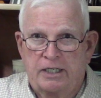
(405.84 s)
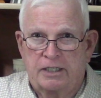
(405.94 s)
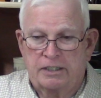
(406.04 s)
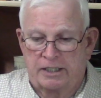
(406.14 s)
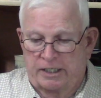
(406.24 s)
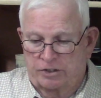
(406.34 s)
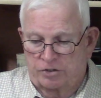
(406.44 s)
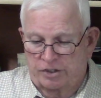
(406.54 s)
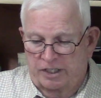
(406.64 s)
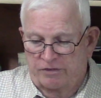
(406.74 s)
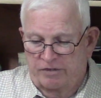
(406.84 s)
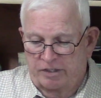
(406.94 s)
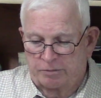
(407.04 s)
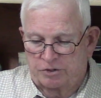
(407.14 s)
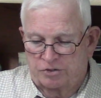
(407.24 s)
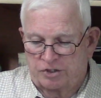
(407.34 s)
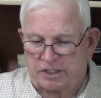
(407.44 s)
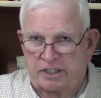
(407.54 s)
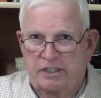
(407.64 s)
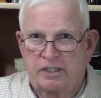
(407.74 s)
they actually give him a
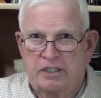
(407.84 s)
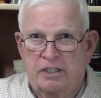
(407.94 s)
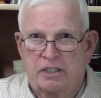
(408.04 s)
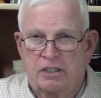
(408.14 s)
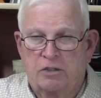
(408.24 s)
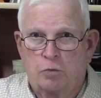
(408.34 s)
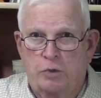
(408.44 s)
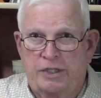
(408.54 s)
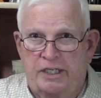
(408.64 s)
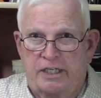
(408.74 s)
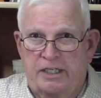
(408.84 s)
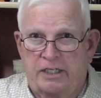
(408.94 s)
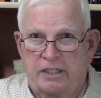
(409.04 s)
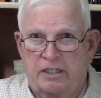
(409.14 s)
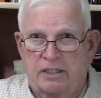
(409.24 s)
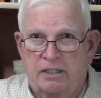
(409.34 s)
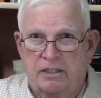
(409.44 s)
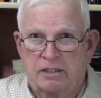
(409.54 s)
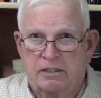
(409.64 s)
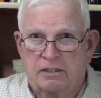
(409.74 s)
city within
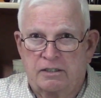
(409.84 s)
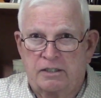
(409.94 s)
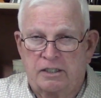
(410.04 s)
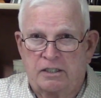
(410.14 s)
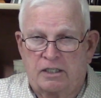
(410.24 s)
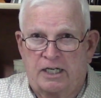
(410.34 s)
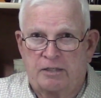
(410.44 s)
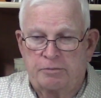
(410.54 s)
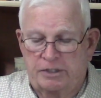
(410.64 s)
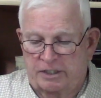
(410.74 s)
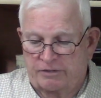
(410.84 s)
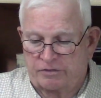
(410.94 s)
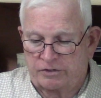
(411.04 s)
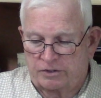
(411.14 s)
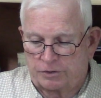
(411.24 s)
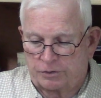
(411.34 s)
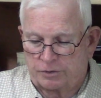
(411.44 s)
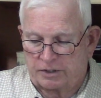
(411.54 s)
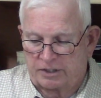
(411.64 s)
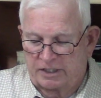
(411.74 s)
the allotment given to
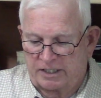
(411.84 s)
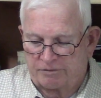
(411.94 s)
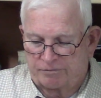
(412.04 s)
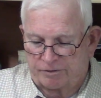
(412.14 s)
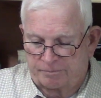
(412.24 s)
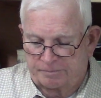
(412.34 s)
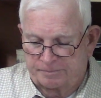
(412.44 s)
Ephraim.